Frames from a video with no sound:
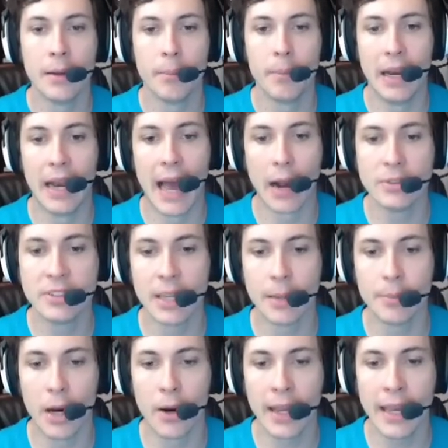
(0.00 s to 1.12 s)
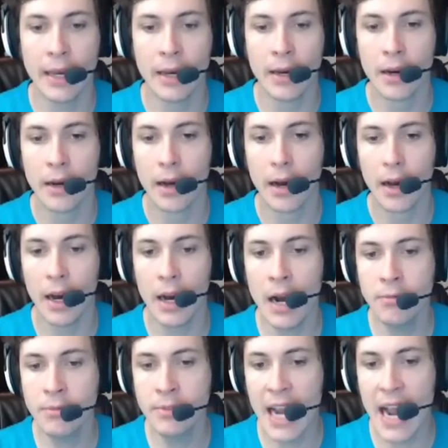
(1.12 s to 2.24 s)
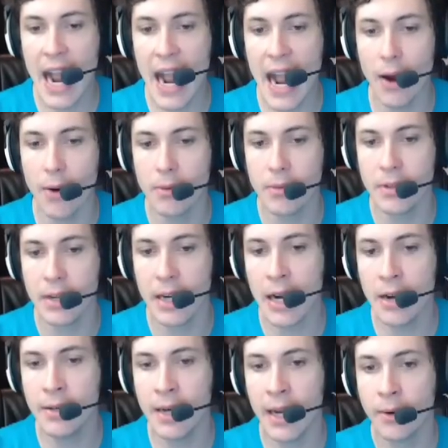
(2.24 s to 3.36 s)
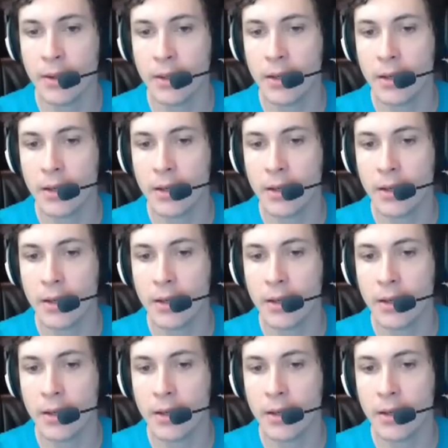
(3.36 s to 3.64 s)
Be like, what's up, doggy? Oh, no! Oh, no.